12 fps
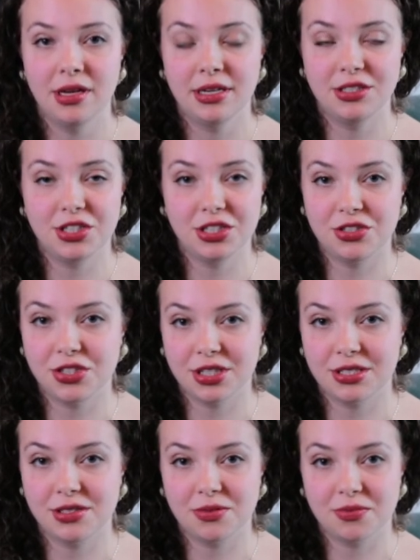and she's
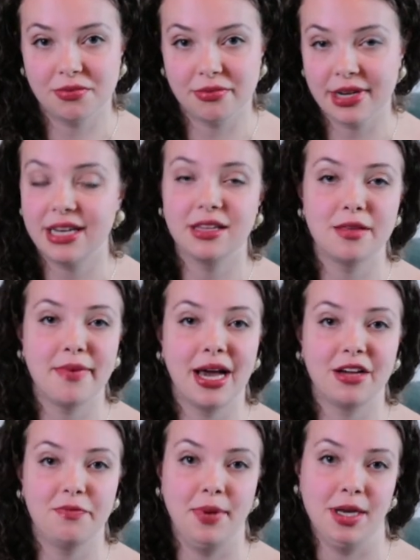just reading the
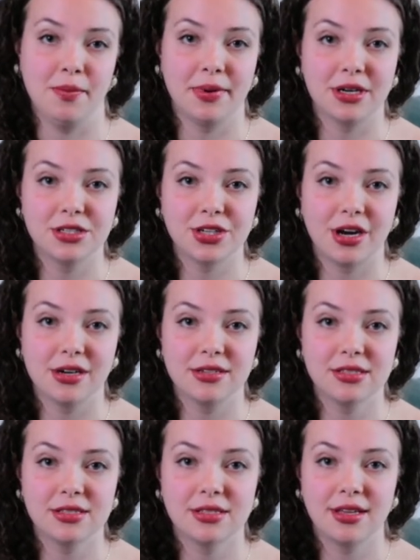back of peanut butter
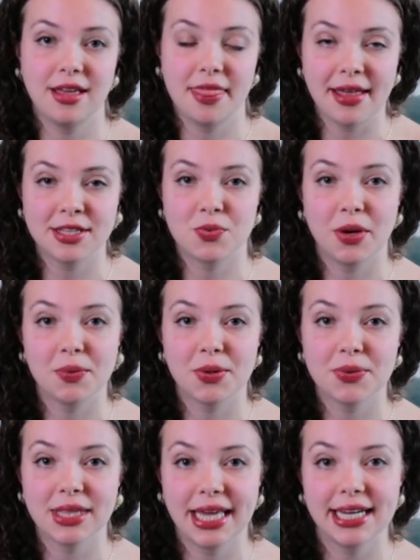jars, and that's why we're
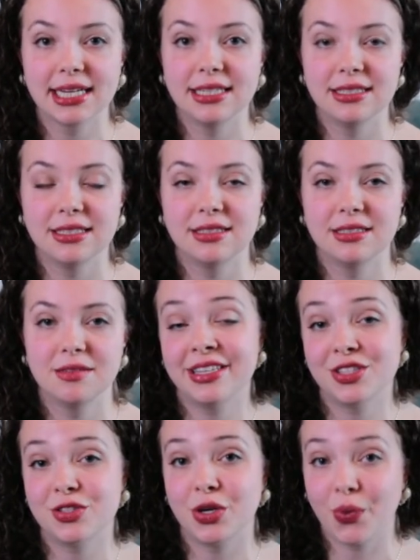related.
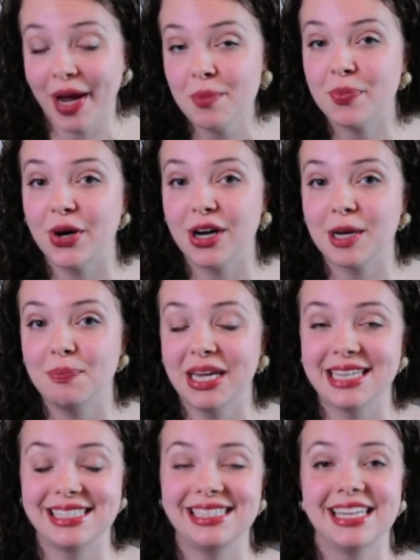This is a great book
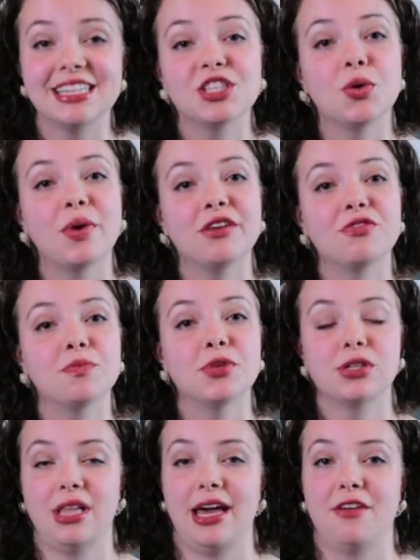because it takes you away from
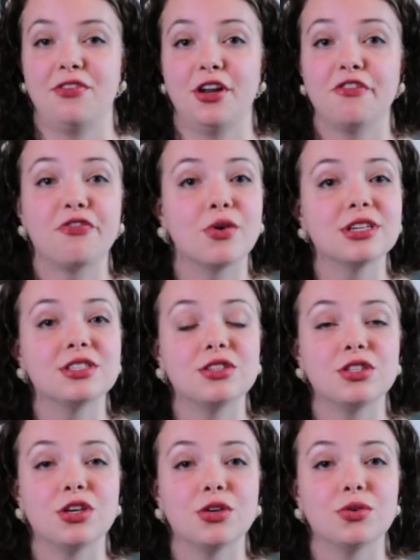your life and it
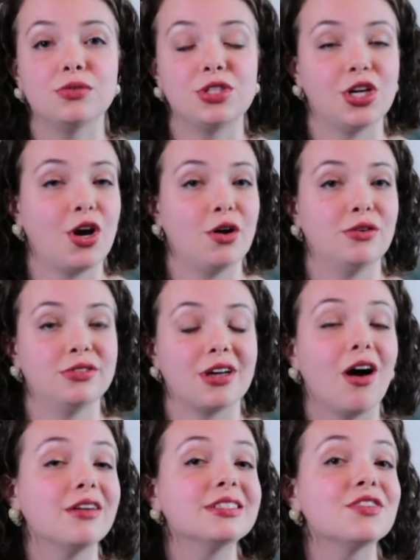forces you to go to
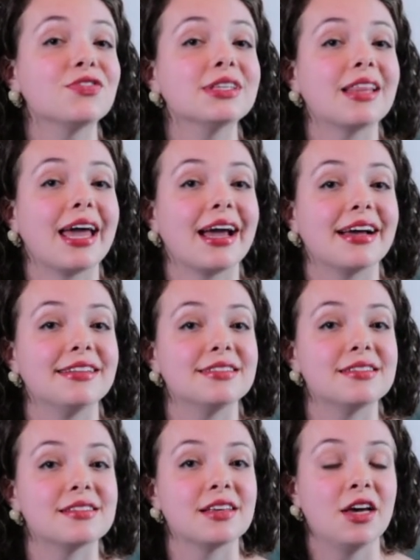all different
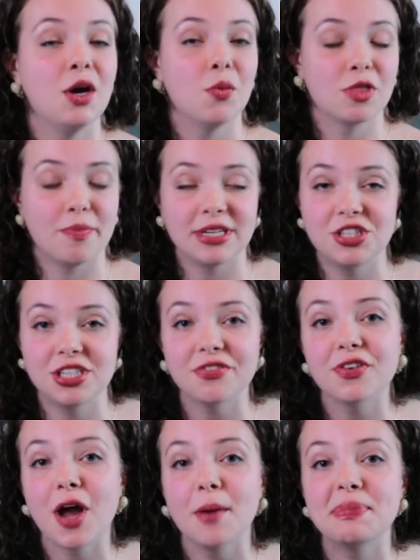lands with a bunch of
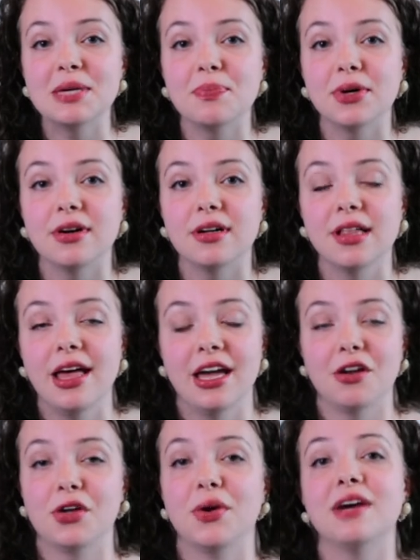different hot people,
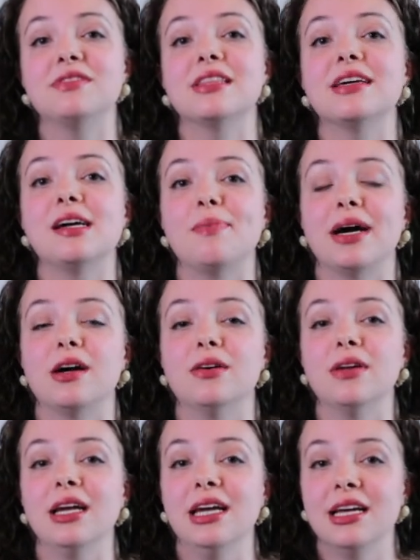and all you have to think
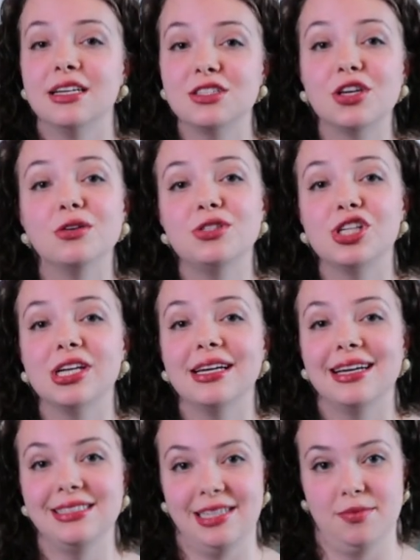about is
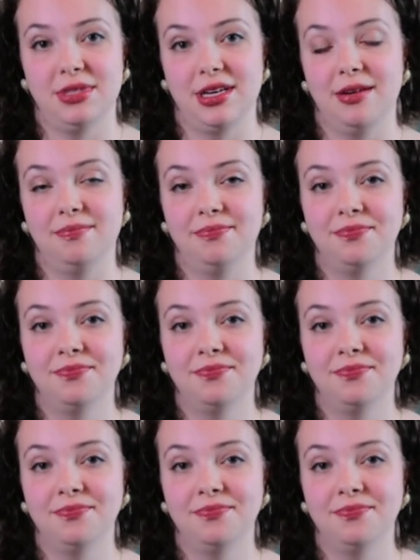Gucci and dim sum.